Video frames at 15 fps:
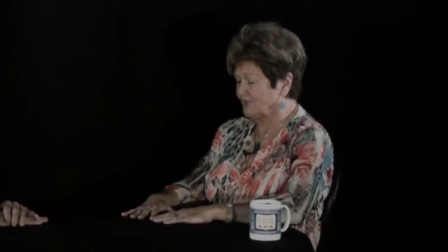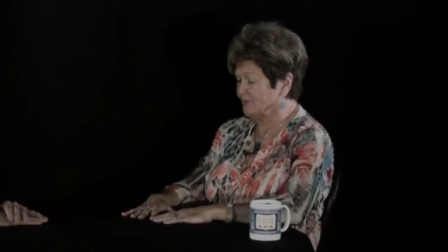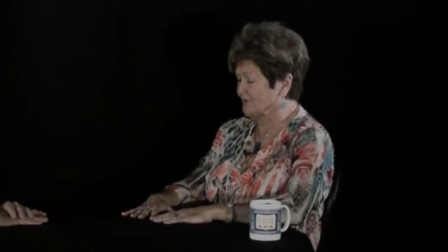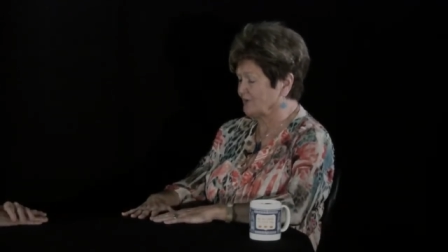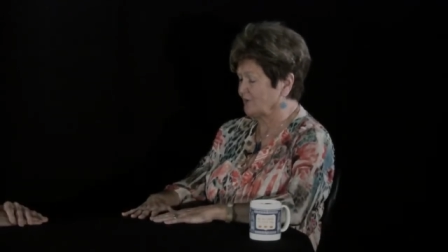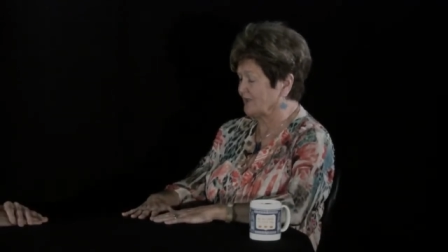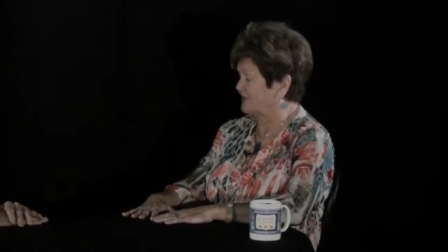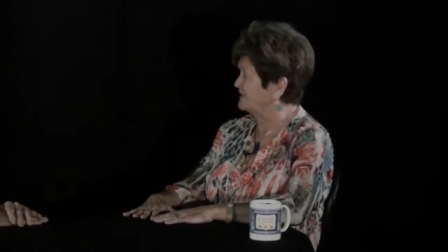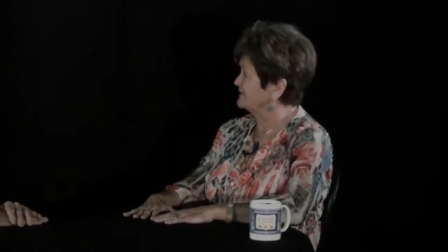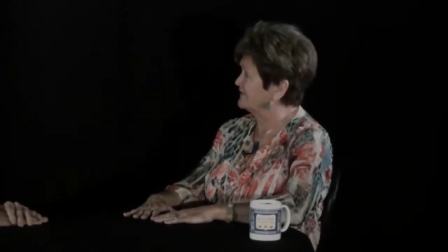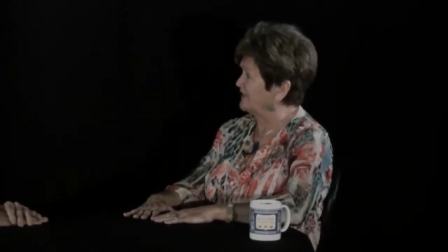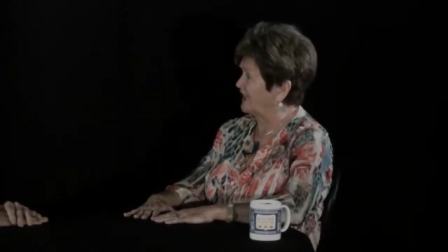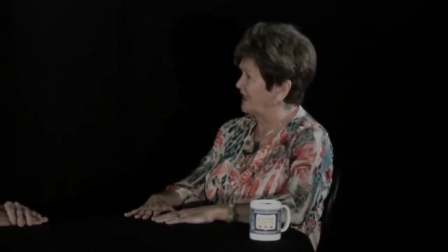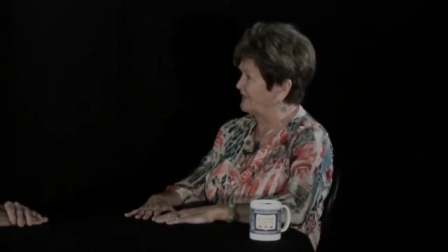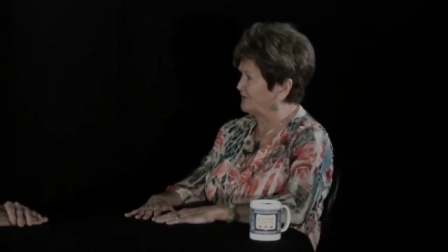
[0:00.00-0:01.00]
she was one of the
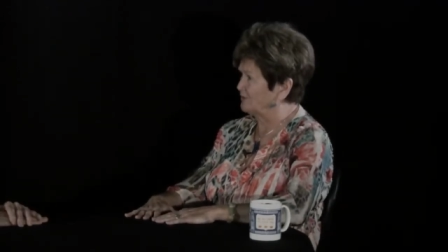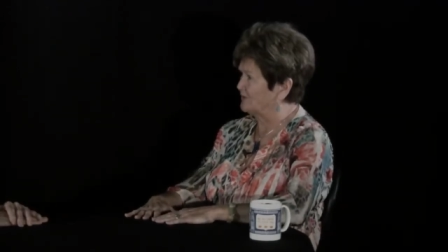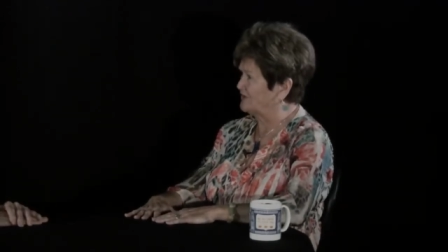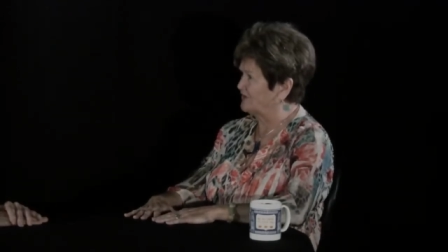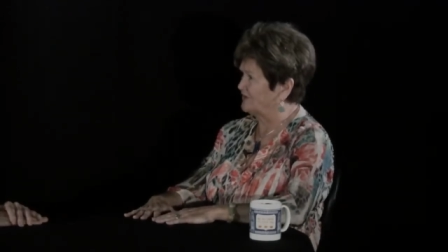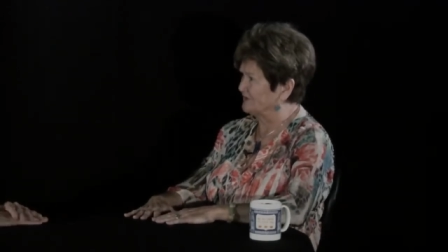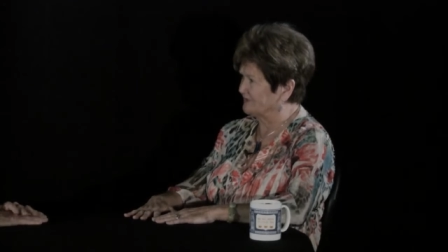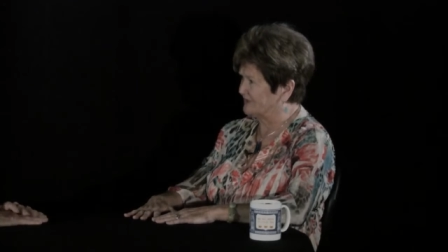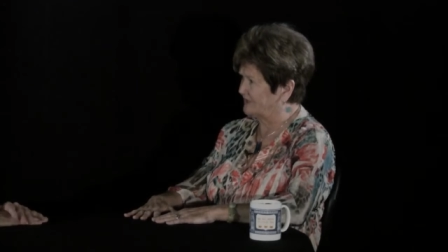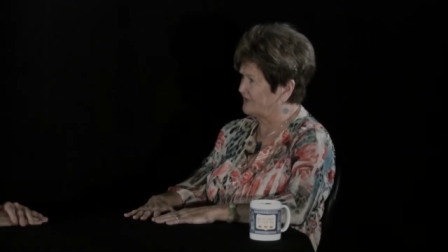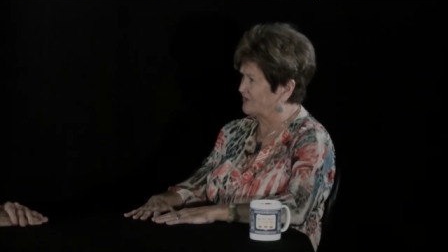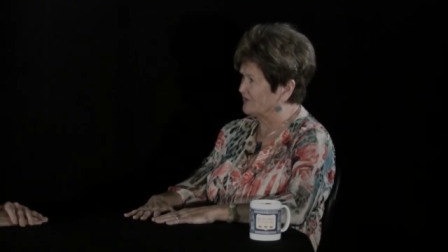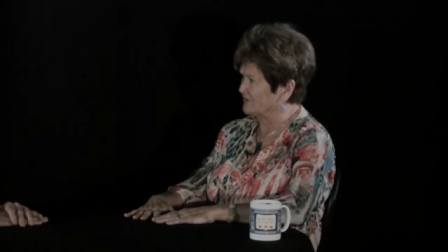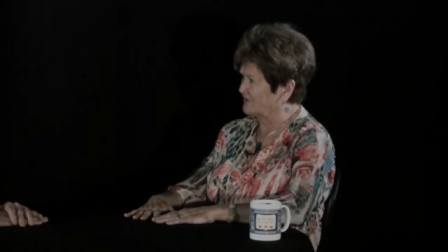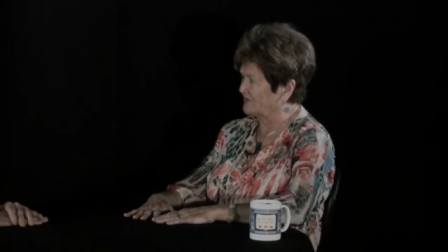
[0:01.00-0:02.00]
five original
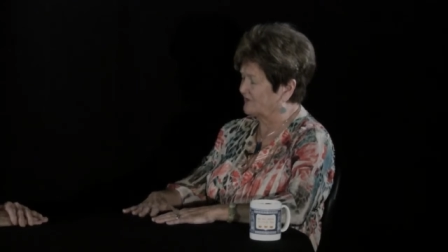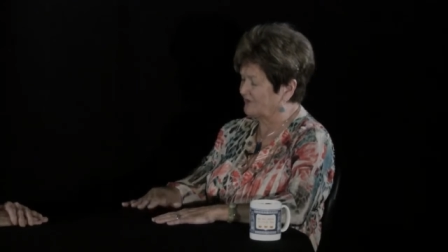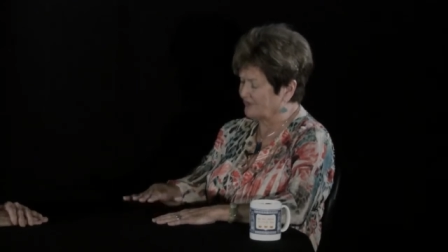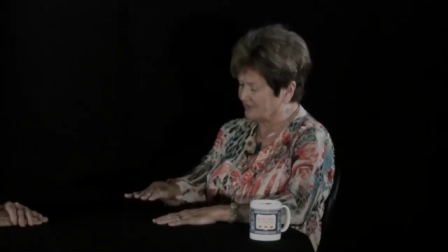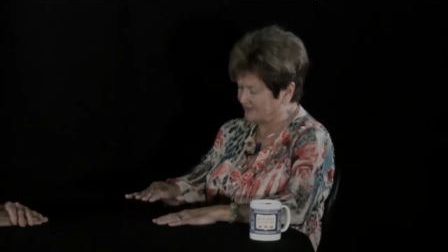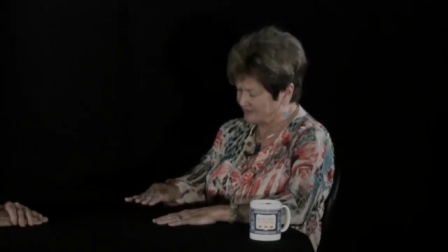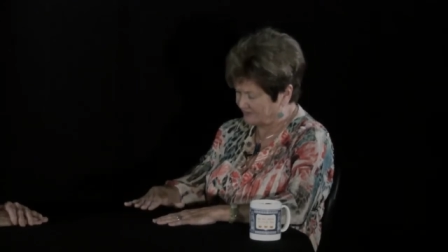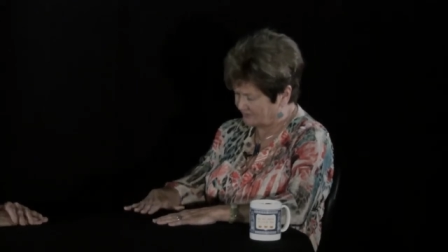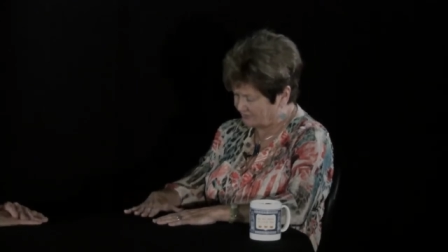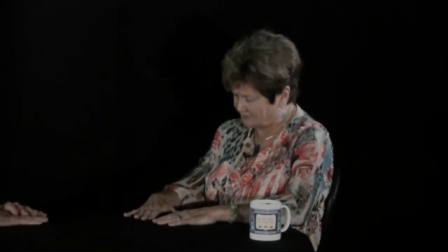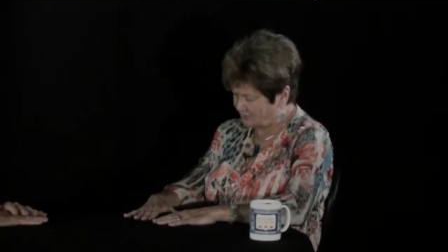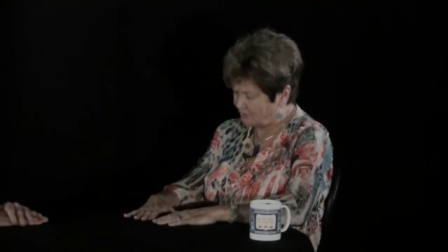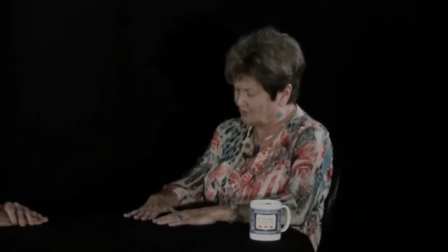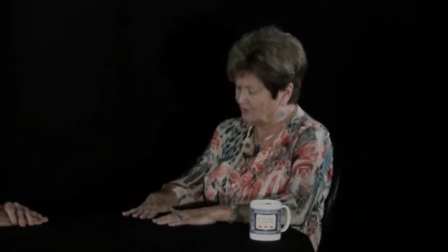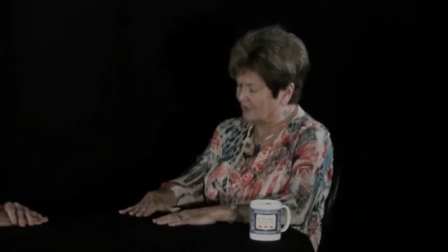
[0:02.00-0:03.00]
teachers that
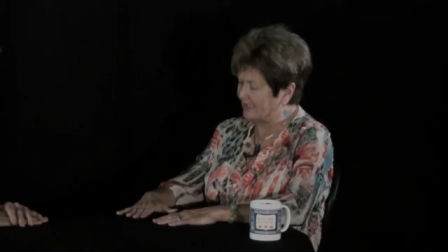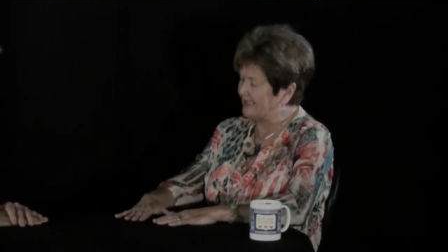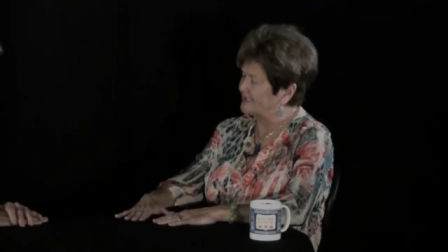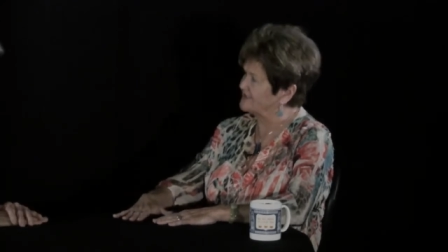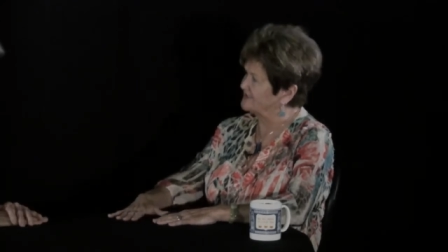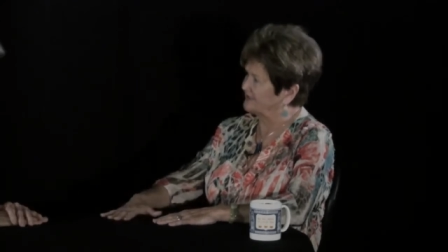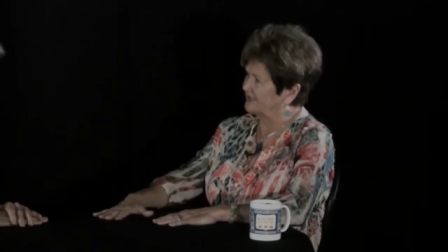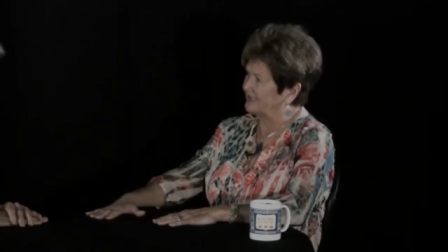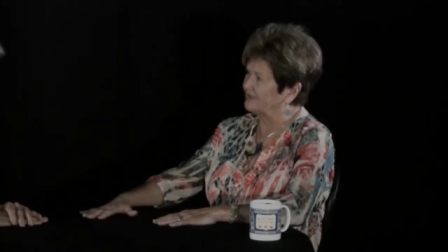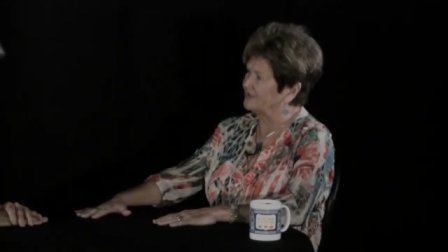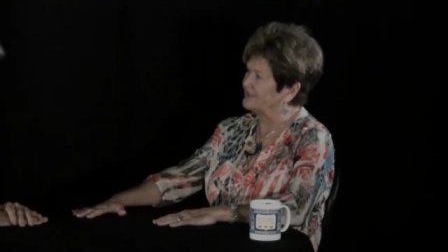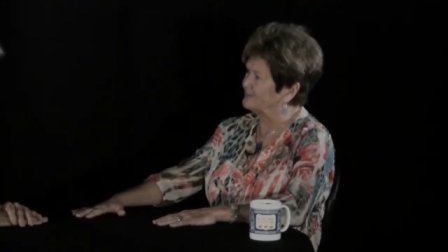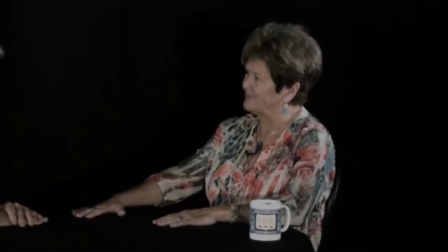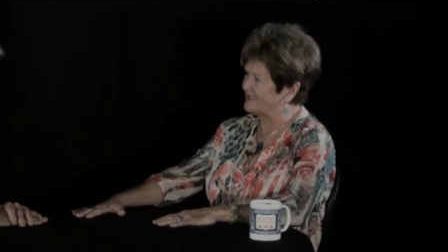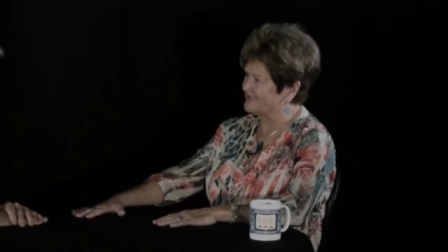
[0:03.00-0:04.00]
Joel asked to
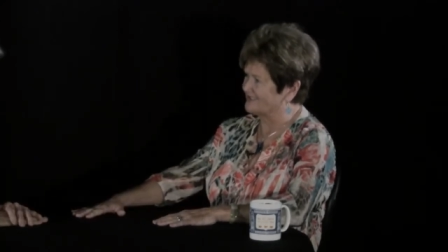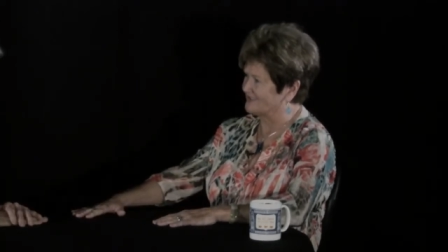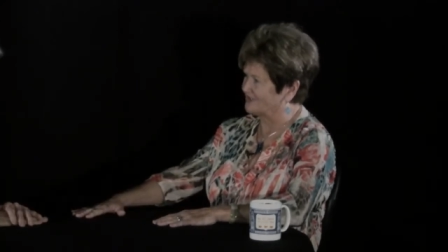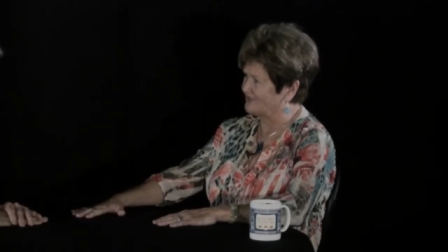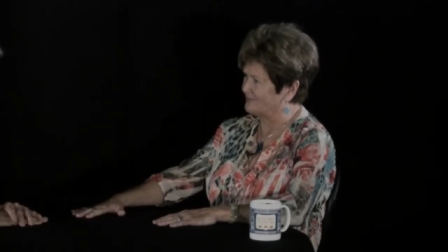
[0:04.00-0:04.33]
carry the message.